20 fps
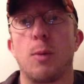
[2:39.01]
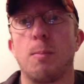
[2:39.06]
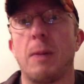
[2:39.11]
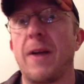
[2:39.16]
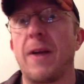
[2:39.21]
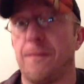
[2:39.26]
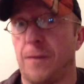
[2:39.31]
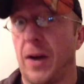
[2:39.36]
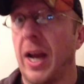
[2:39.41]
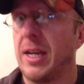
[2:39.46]

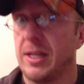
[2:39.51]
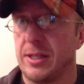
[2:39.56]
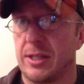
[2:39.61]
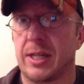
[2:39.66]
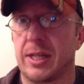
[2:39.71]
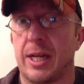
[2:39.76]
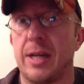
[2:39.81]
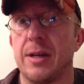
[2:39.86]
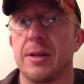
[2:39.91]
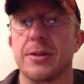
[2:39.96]
my fight
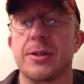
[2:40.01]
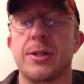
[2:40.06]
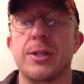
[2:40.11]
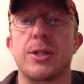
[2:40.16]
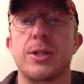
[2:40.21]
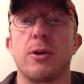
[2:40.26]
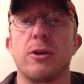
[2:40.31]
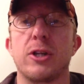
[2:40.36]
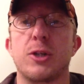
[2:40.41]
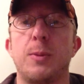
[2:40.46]

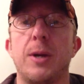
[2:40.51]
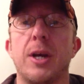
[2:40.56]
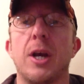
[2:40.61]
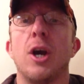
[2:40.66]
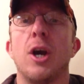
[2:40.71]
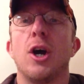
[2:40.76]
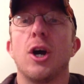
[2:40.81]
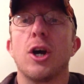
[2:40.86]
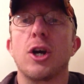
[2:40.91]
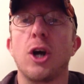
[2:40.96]
skills, so to
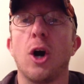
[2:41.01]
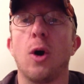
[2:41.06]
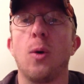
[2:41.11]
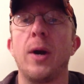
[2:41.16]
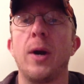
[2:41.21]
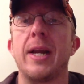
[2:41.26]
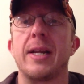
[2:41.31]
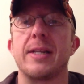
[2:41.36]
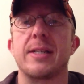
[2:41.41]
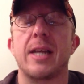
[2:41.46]
speak,
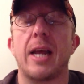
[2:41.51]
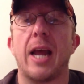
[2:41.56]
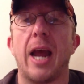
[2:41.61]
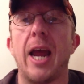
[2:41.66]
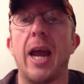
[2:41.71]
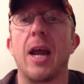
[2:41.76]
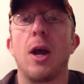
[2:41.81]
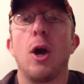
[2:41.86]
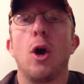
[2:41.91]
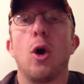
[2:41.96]
go in and say,
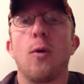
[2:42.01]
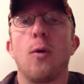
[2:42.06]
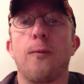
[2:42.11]
hey,